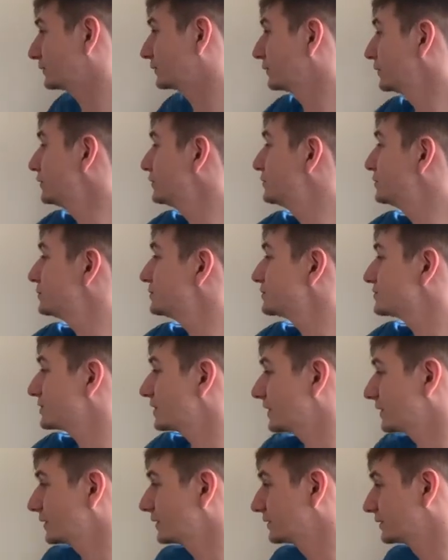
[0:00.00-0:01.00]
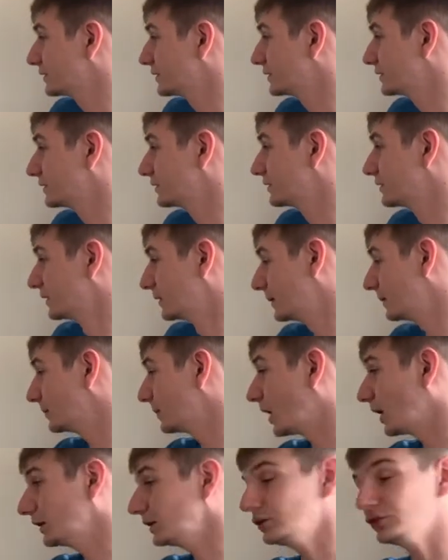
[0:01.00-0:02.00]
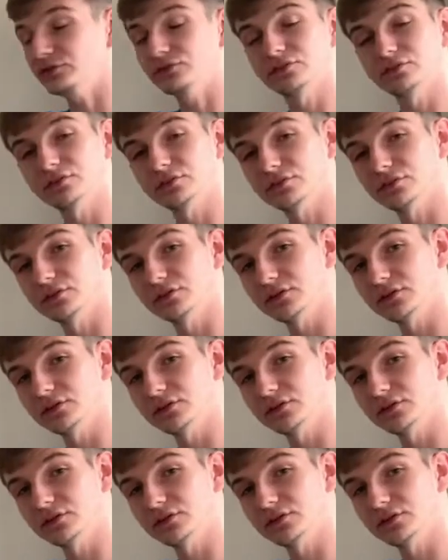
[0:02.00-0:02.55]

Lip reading: 32 a share minus